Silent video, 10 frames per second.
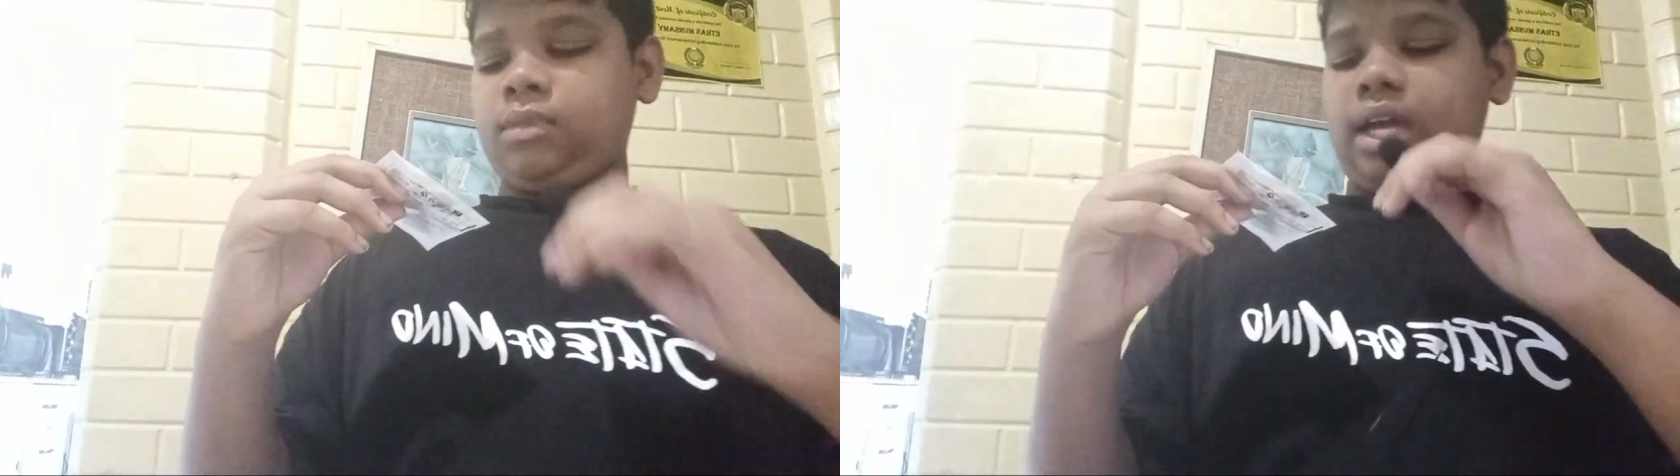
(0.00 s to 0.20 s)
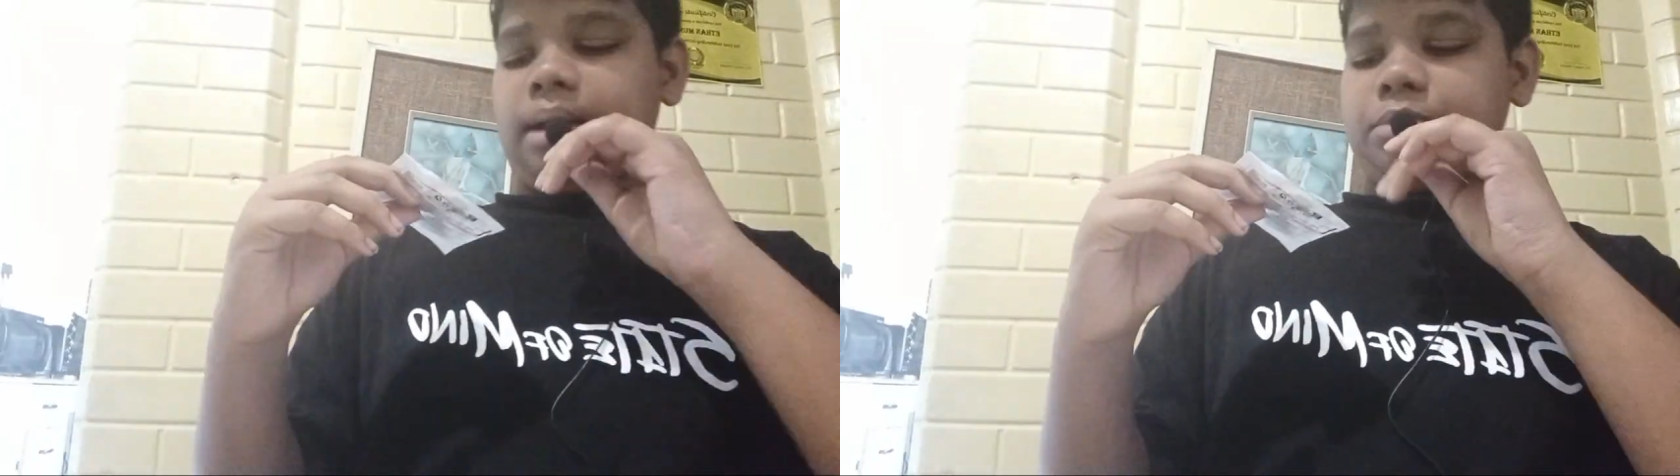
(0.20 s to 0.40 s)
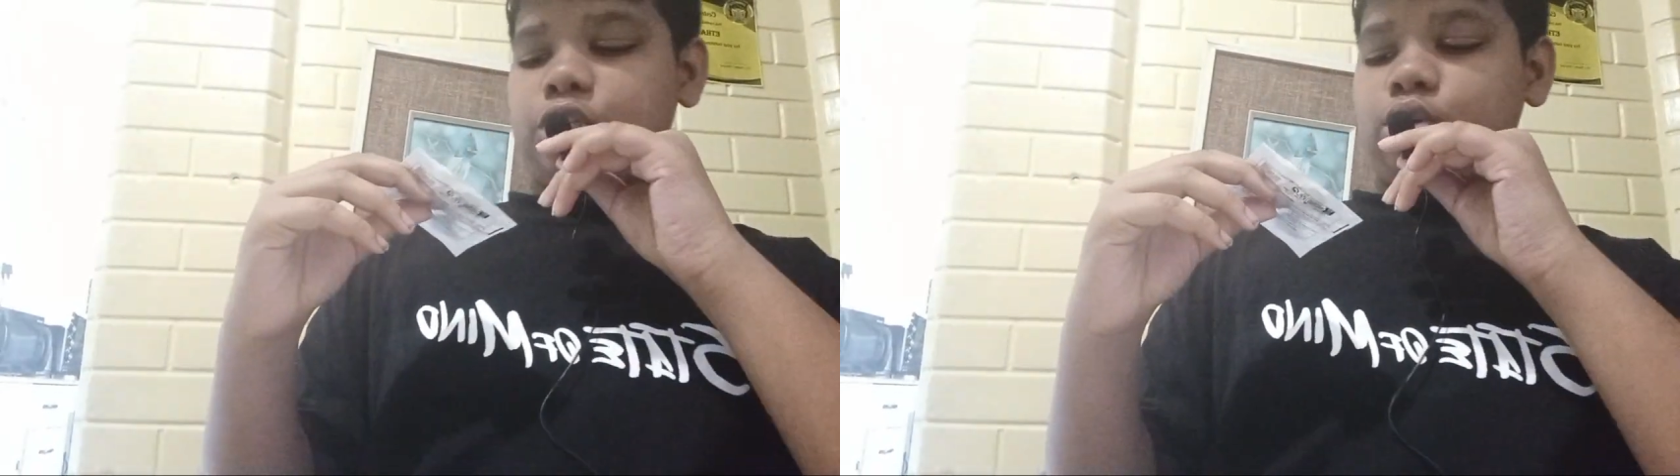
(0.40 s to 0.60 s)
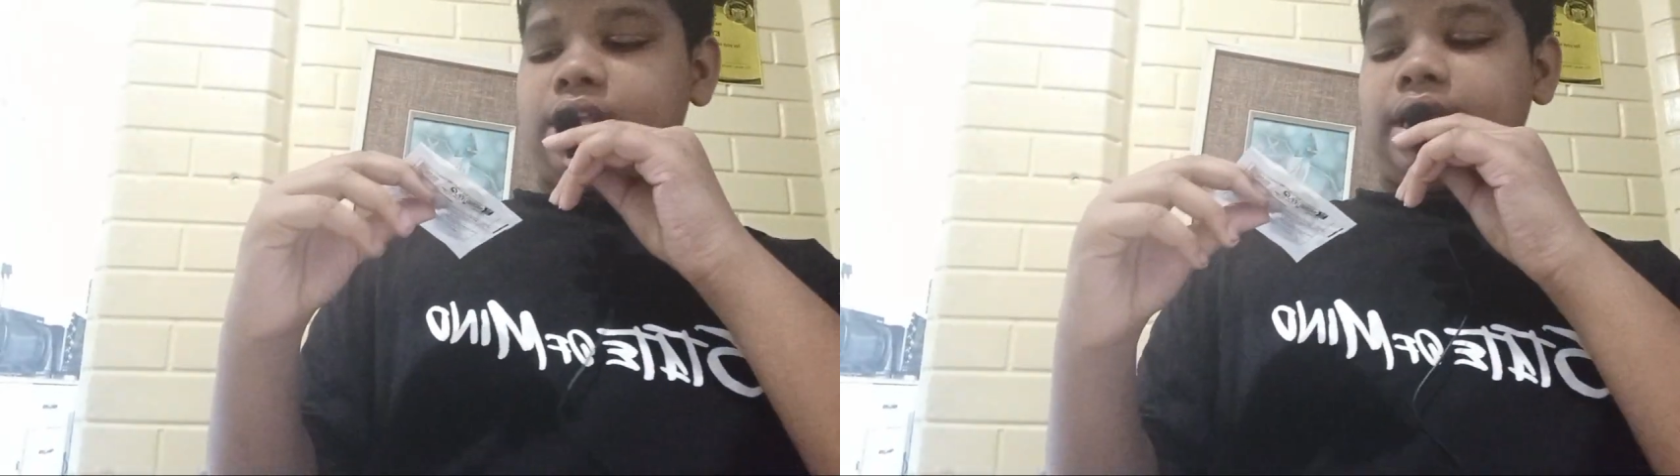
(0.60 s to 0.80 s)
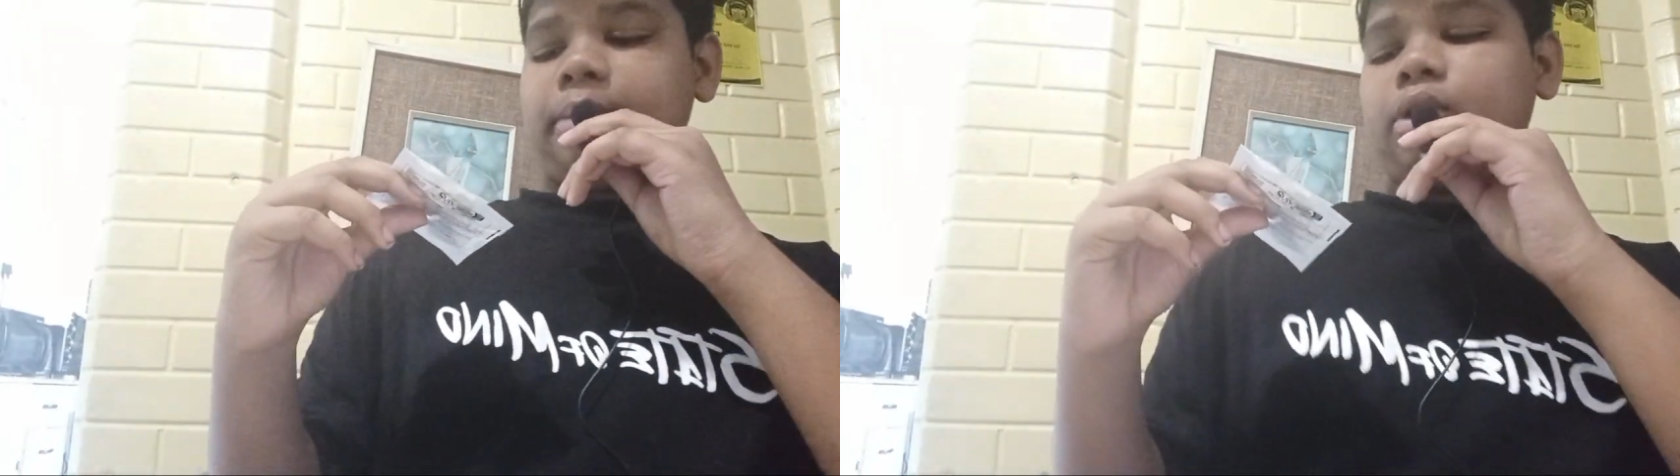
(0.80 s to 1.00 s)
I'm
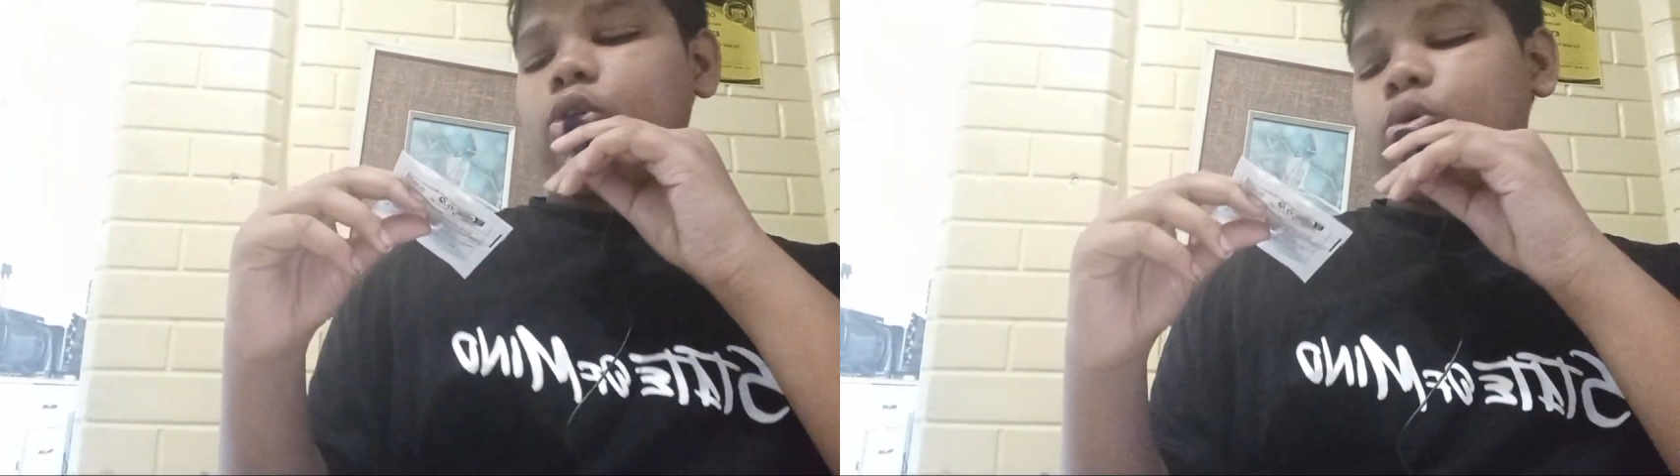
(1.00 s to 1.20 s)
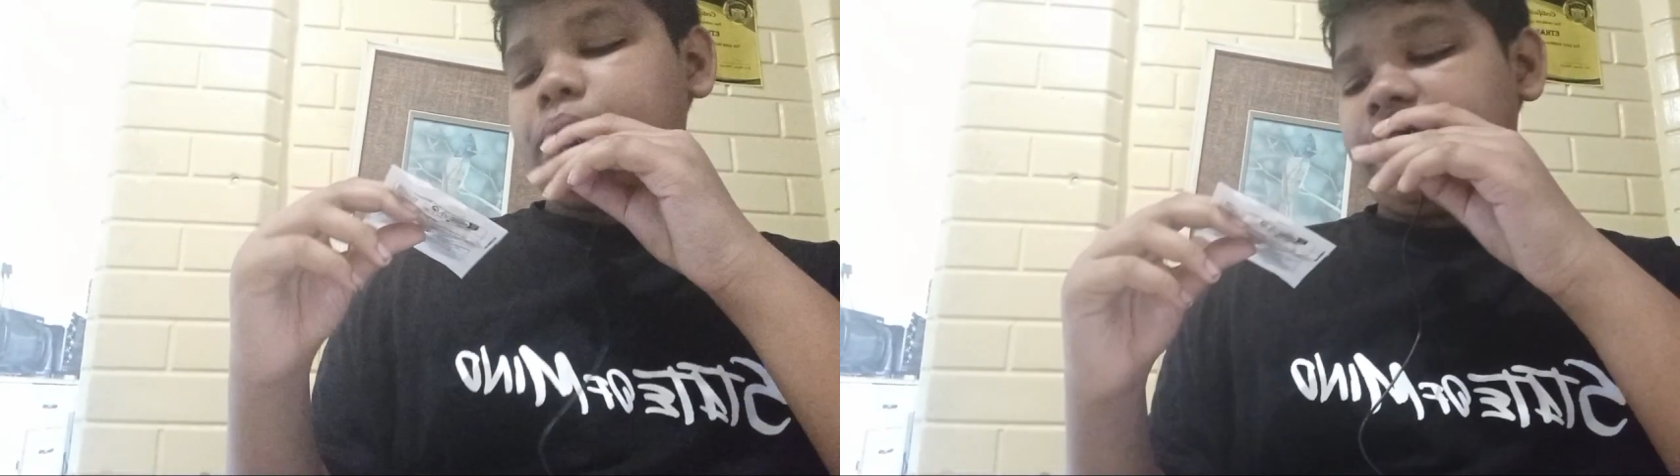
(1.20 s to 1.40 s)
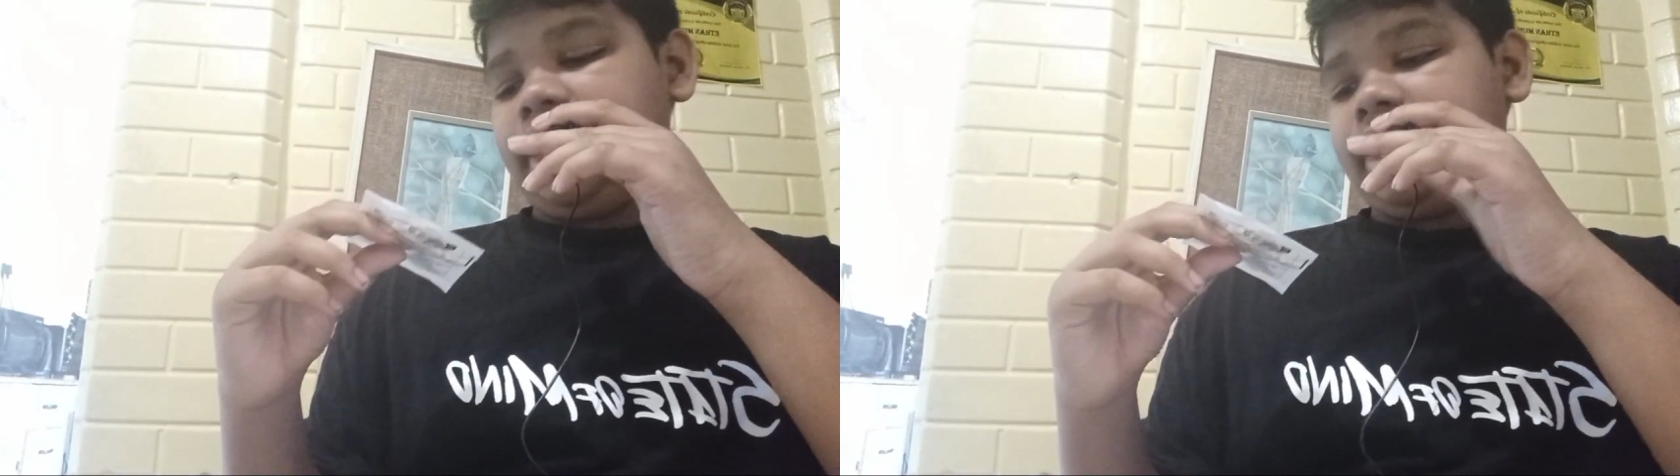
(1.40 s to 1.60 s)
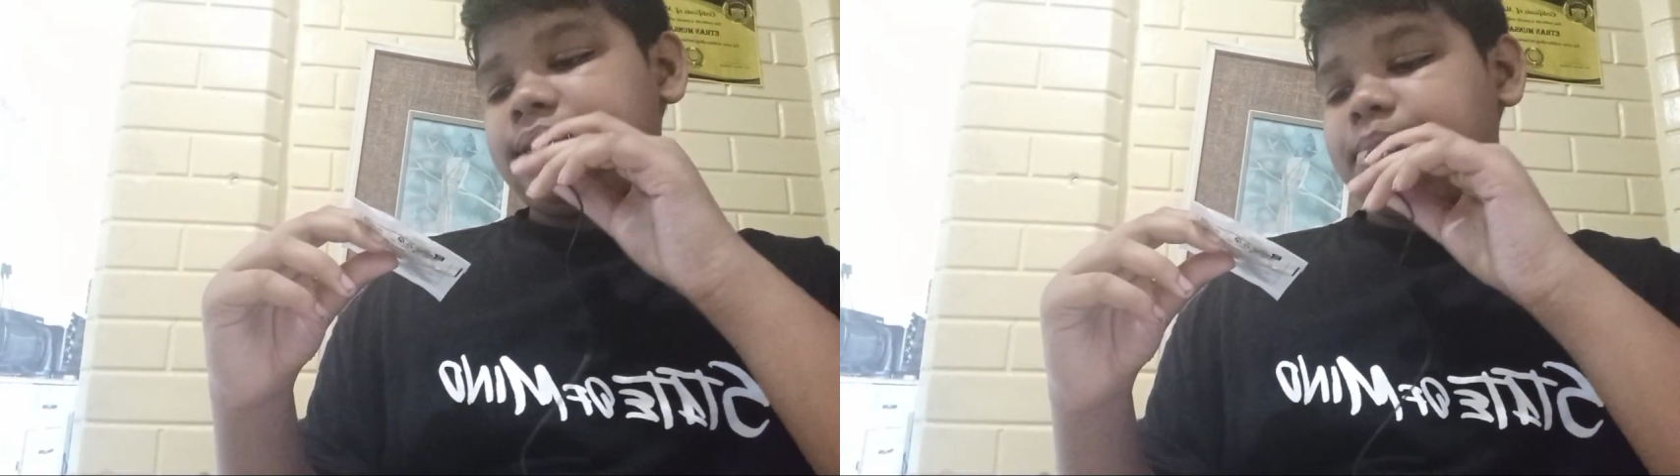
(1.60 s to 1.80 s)
joking. I'm not opening it